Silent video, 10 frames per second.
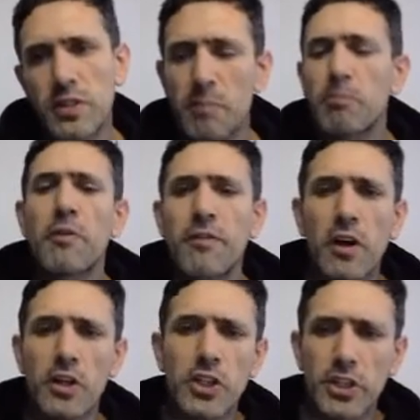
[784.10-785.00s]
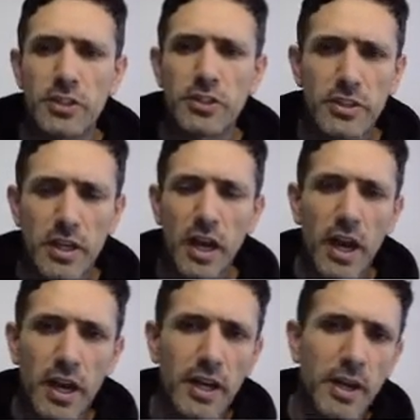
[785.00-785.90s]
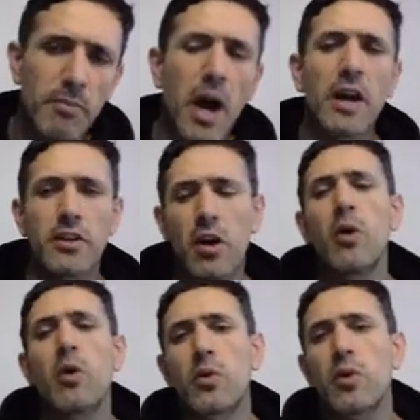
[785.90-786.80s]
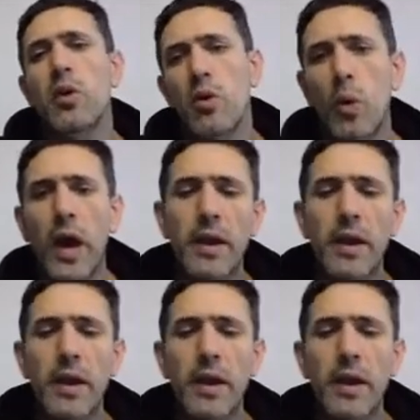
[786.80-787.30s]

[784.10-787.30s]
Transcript: simple functions in a monotone way.